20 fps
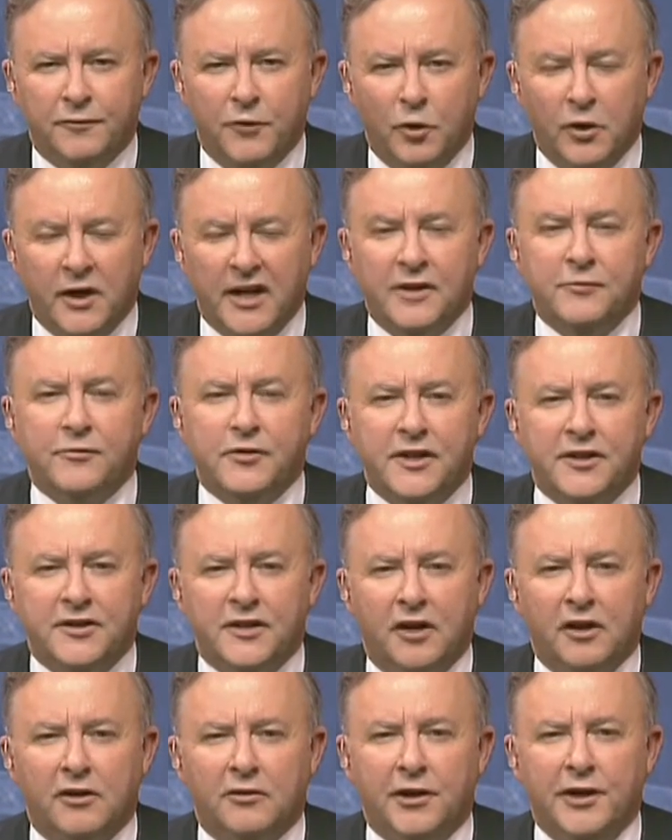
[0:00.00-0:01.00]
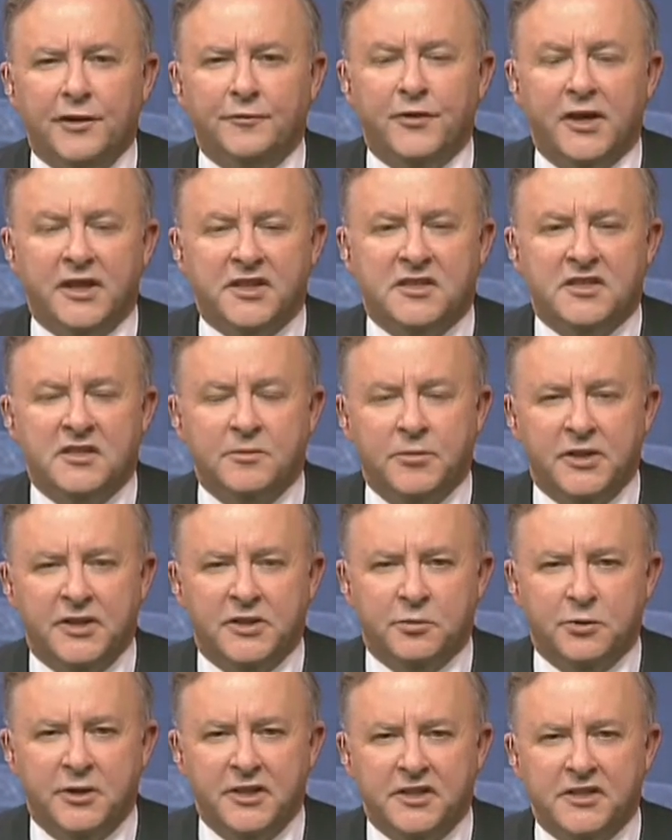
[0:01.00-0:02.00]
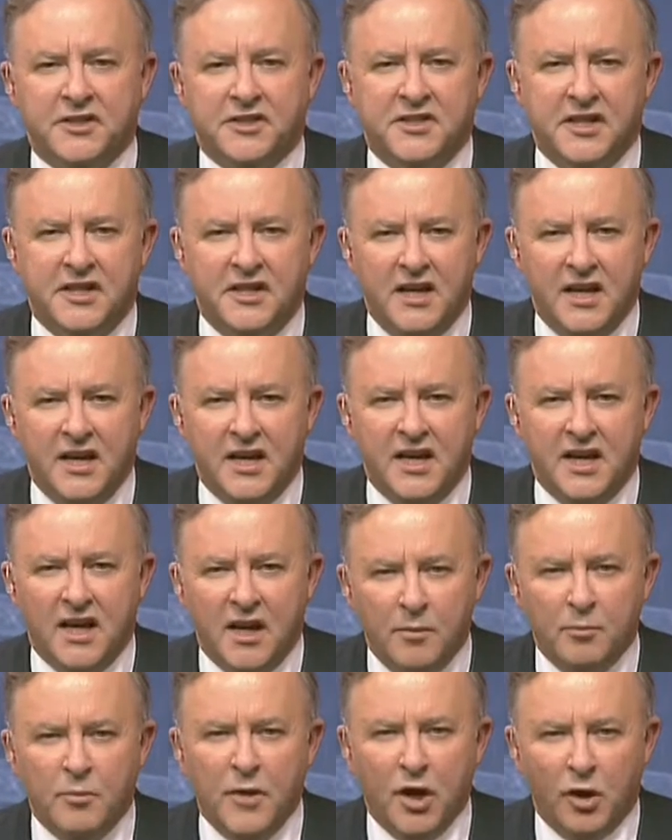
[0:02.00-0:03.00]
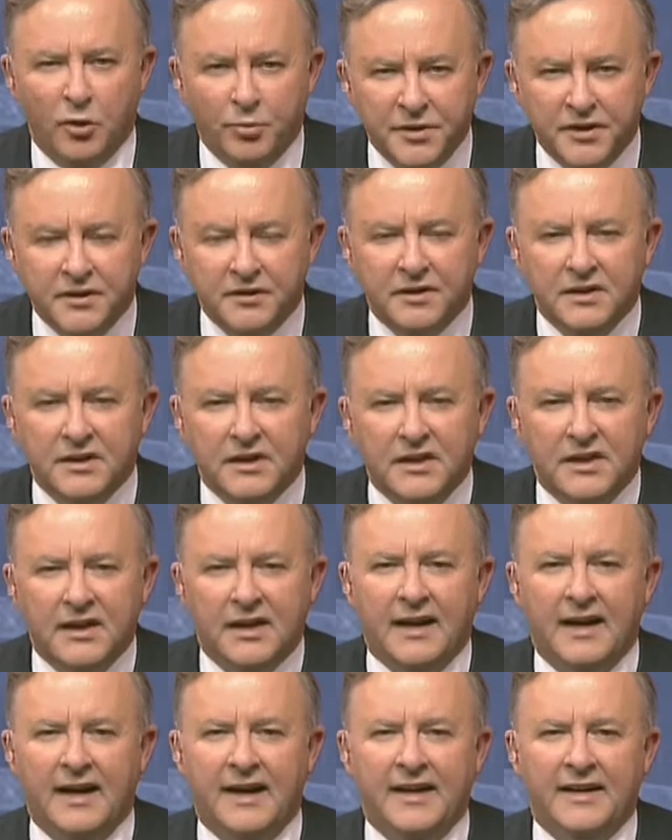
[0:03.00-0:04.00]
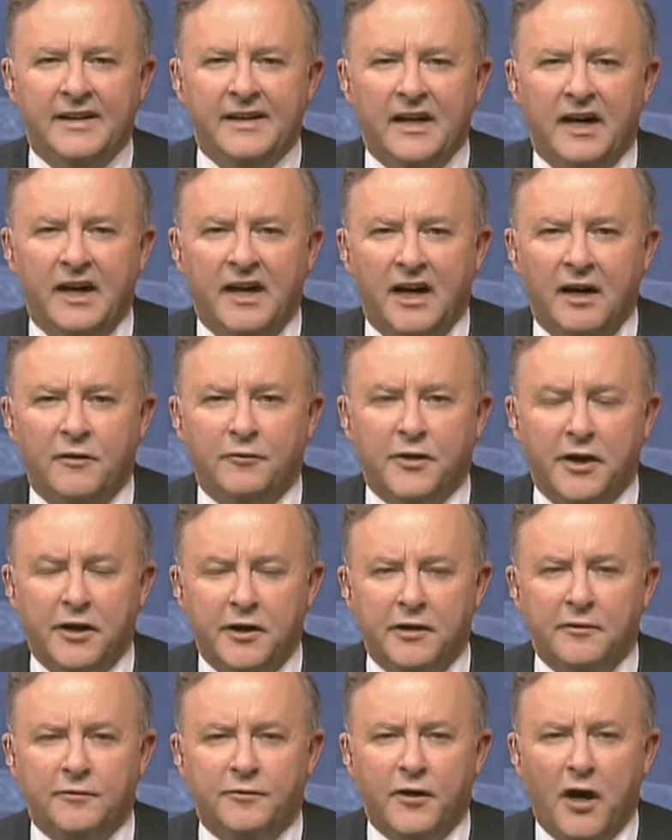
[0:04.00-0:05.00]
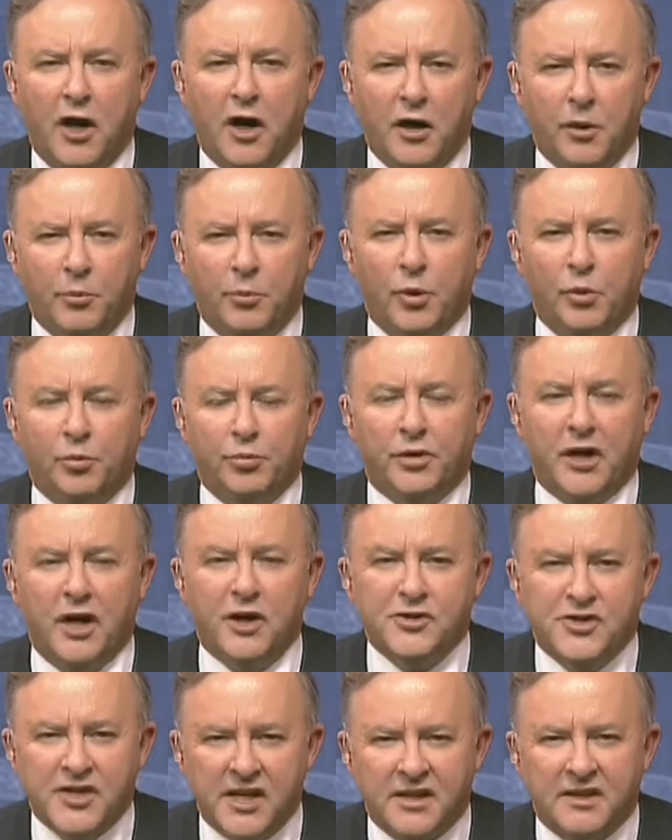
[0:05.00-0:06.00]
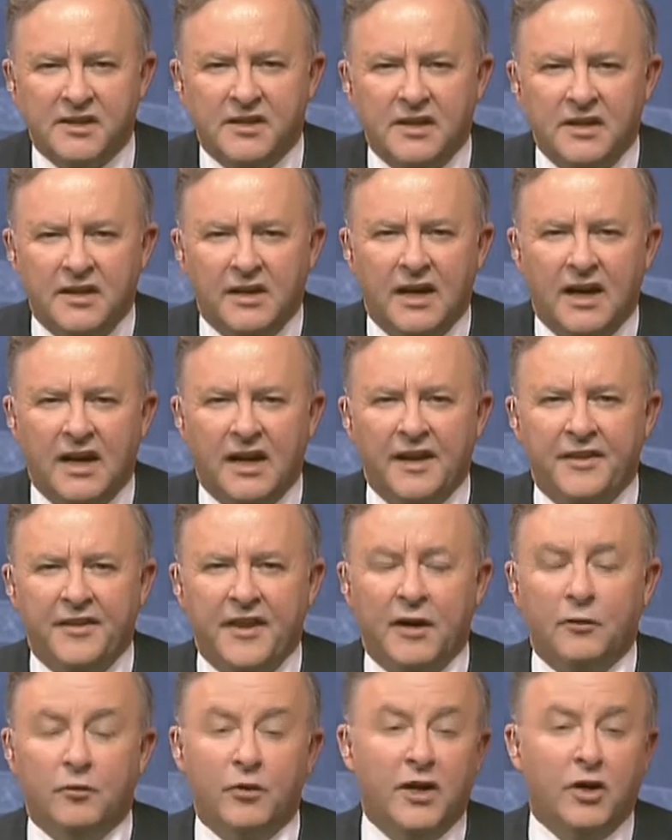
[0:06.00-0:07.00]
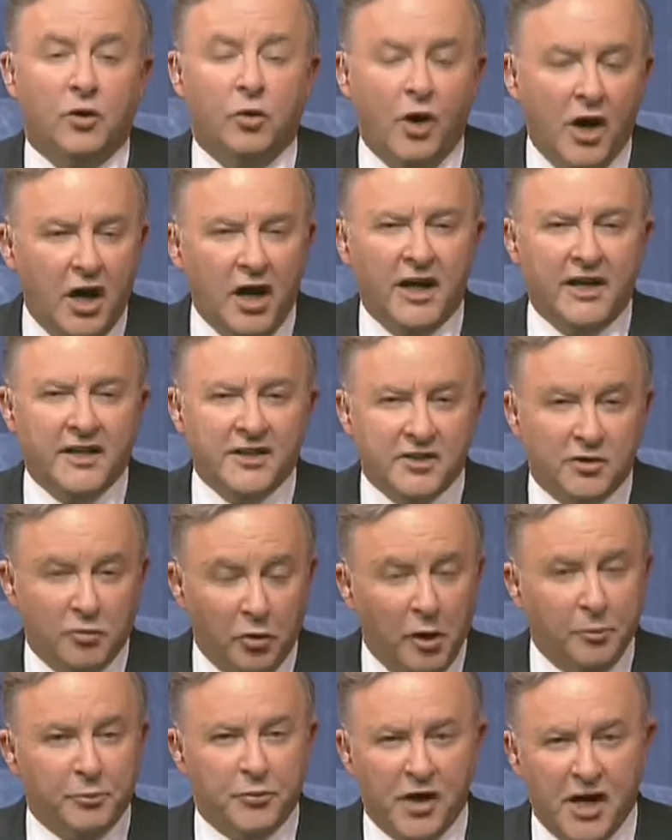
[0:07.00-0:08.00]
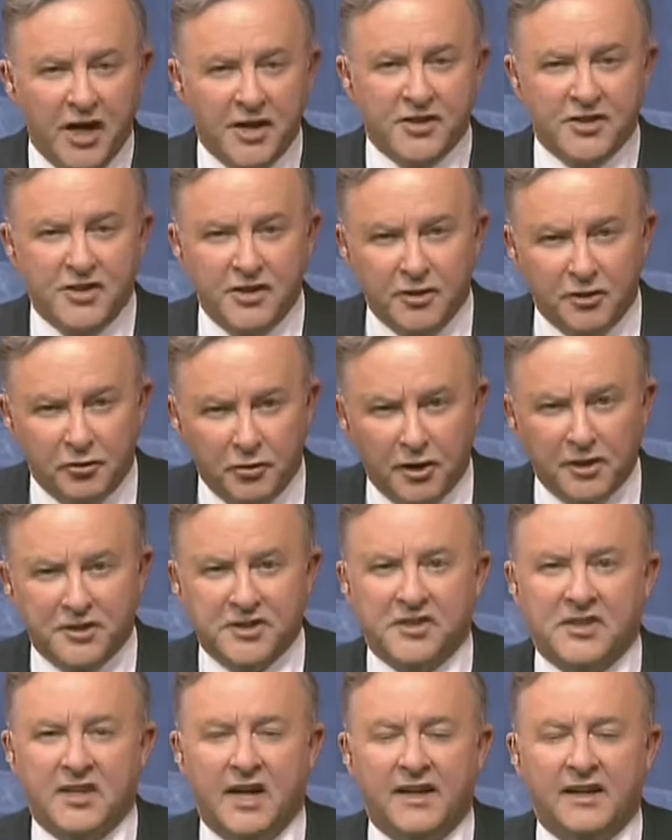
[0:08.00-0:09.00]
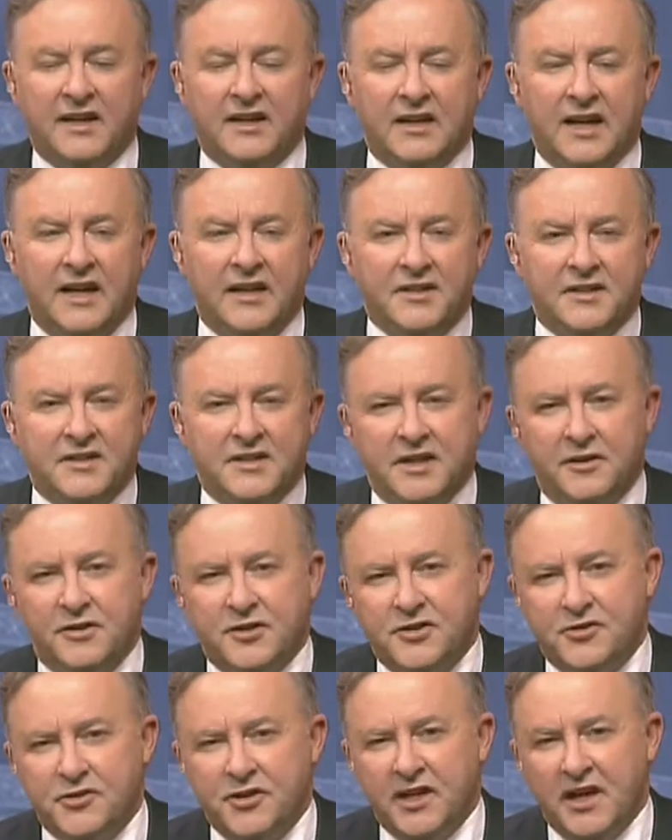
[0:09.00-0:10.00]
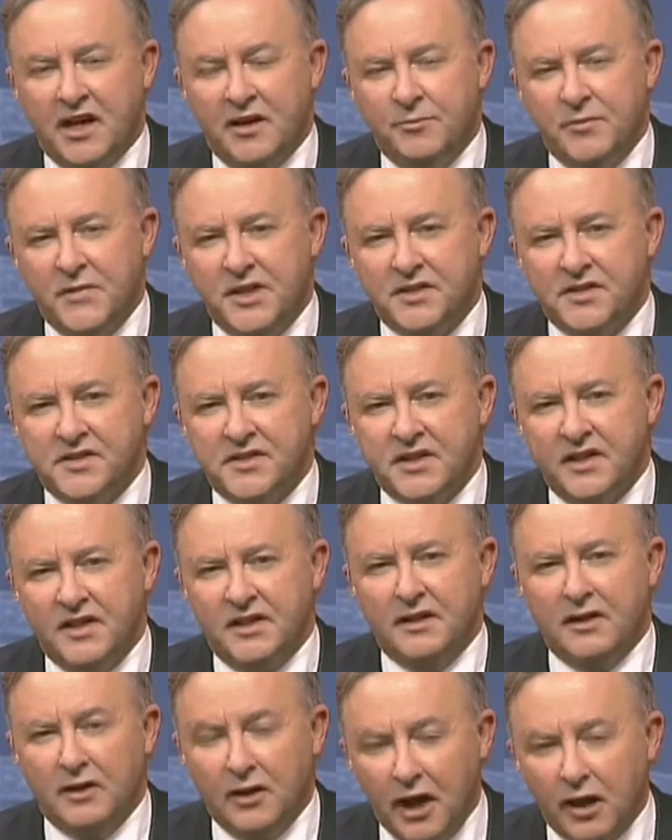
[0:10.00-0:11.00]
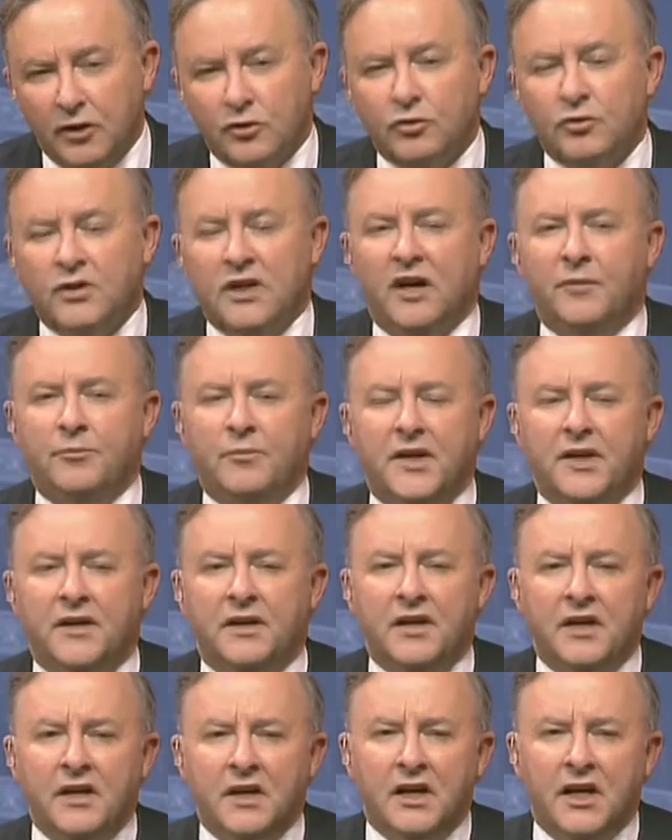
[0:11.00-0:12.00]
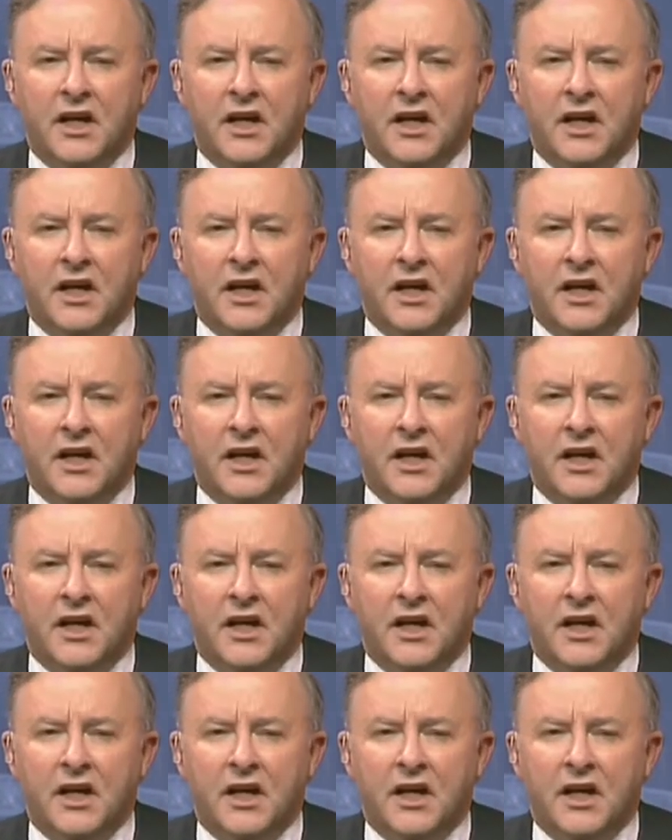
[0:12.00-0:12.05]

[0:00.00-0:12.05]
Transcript: for every dollar invested between Sydney and Melbourne, and a very viable project that requires cooperation across state and territory governments and local government.